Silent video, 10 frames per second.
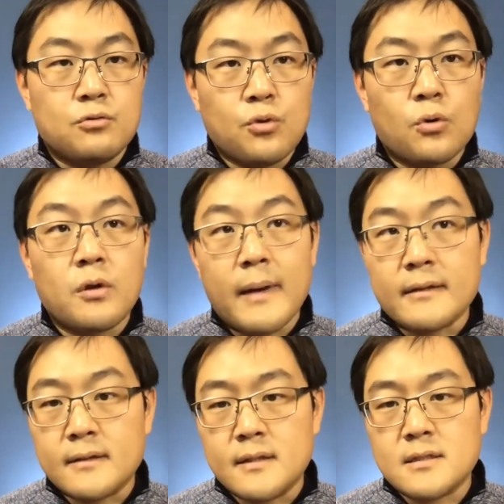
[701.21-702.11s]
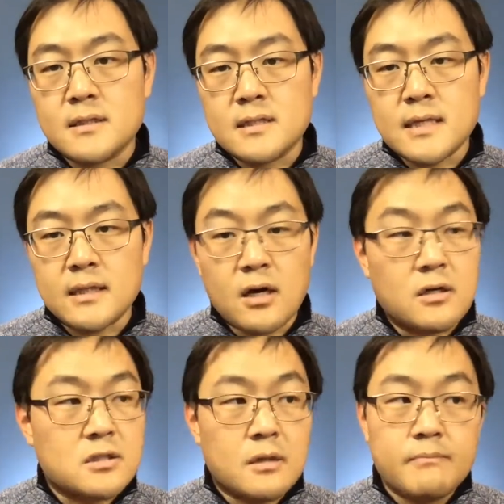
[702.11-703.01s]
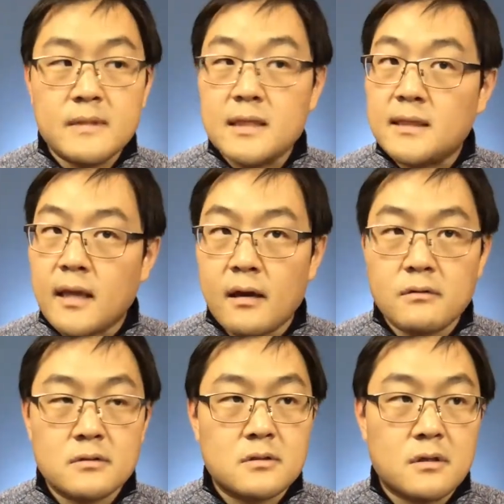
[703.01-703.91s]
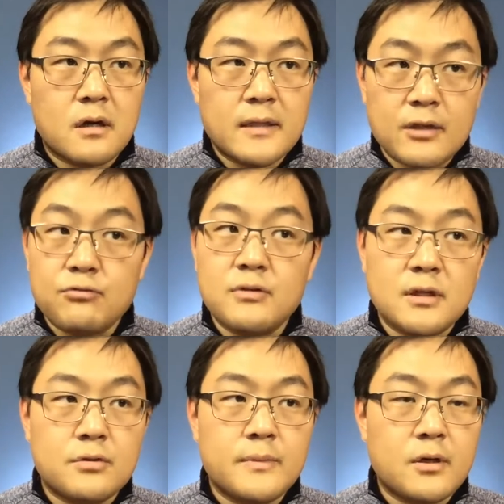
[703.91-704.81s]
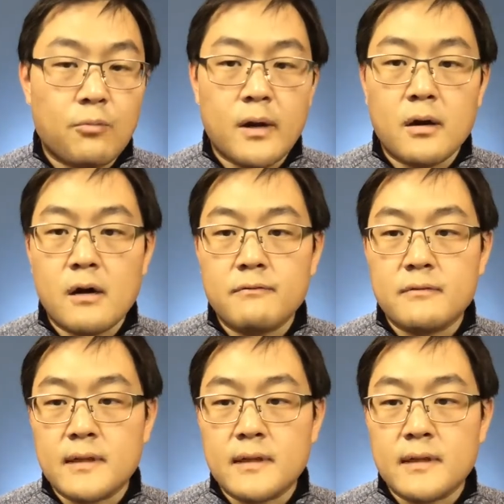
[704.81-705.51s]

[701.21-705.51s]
note about this is that there are some details that you need to be aware of,